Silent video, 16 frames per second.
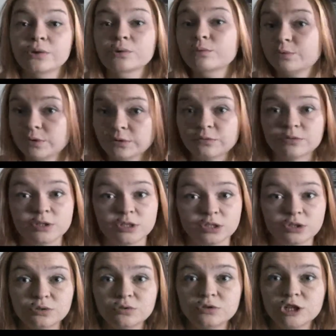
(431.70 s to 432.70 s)
So feel
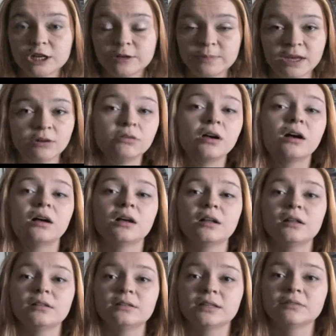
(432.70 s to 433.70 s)
free to check me out.
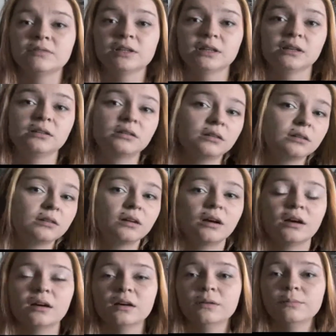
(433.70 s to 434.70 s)
I'll leave a
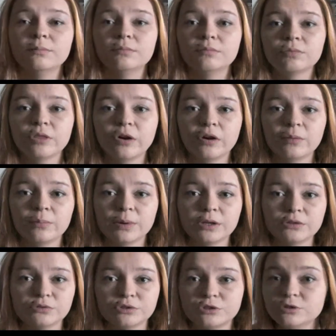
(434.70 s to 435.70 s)
link on
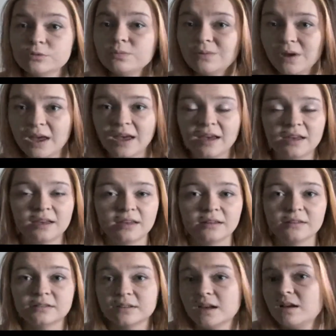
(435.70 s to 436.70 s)
my YouTube,
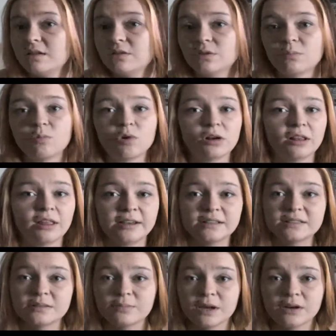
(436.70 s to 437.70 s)
and yeah, the more
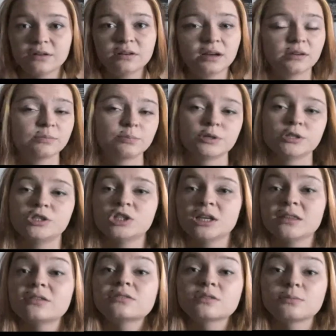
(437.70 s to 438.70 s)
likes the better. I
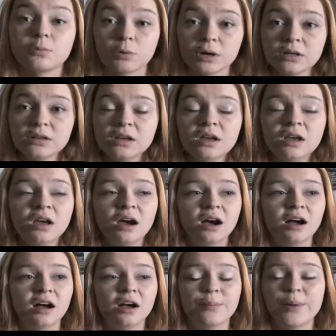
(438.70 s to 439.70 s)
appreciate the support.
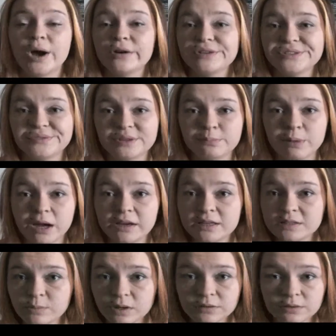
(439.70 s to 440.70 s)
Honest
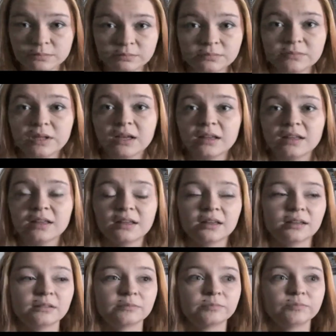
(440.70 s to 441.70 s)
feedback is welcome.
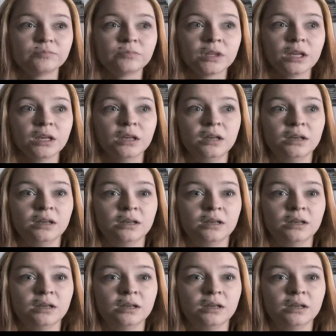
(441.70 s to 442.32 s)
And